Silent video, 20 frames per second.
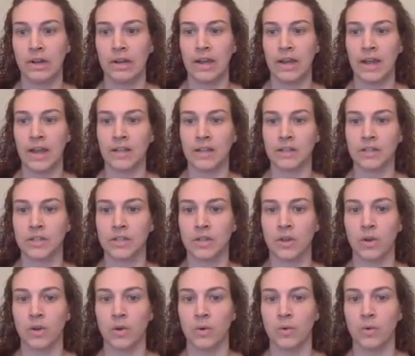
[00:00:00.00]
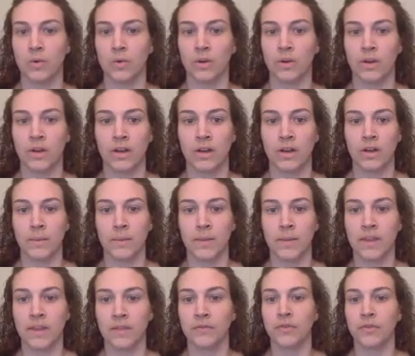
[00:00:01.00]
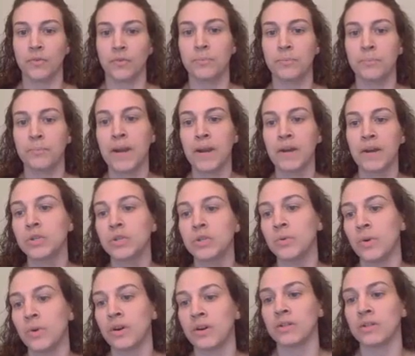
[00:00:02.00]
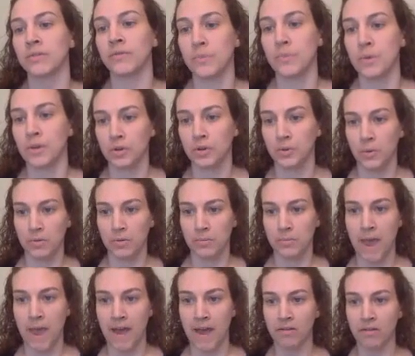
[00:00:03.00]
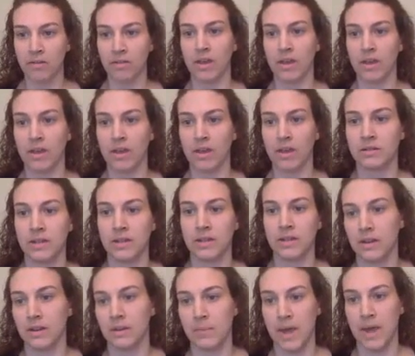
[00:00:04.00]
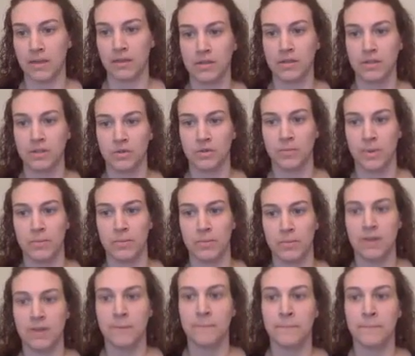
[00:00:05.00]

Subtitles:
And so I think for parents who aren't as familiar with math as, say, a math teacher might be,